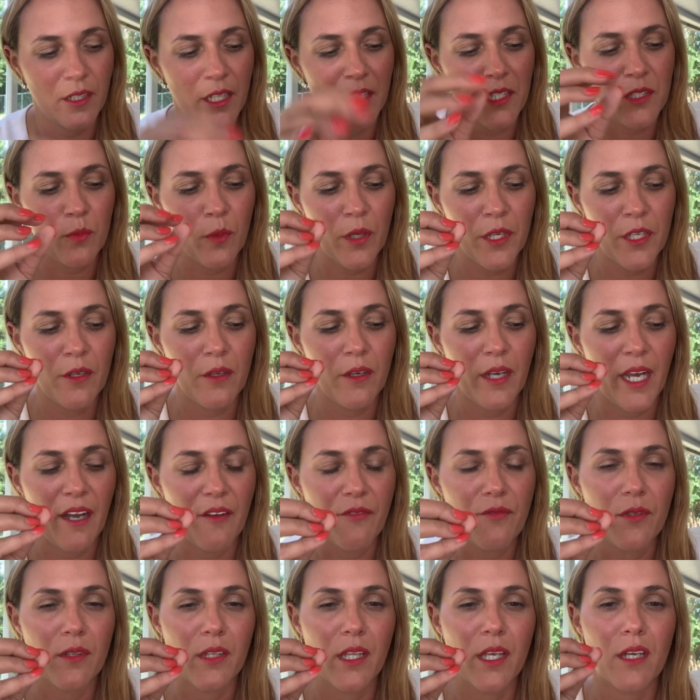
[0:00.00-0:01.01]
That's why you
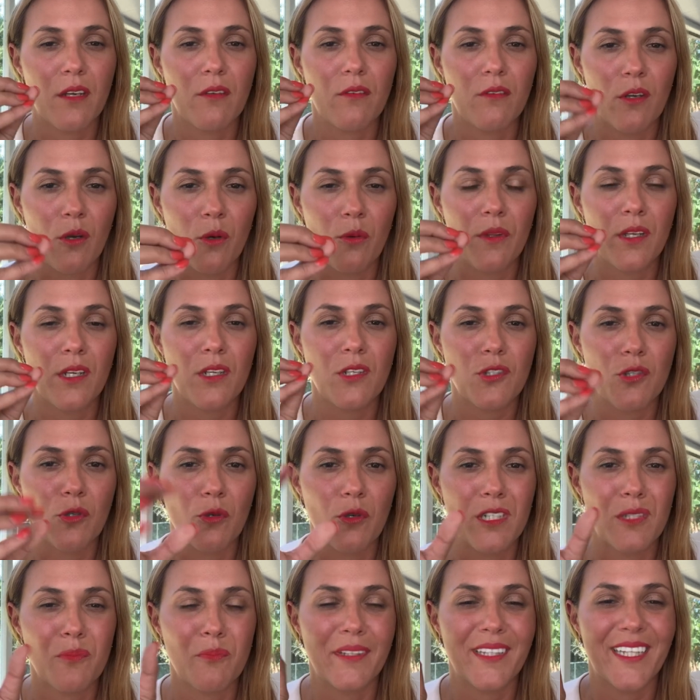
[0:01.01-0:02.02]
have to know that it's
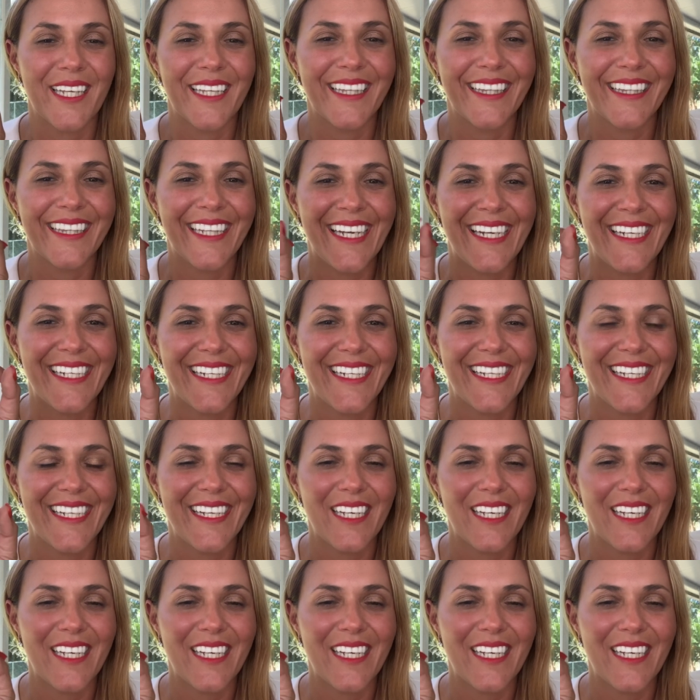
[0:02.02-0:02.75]
yours, but then let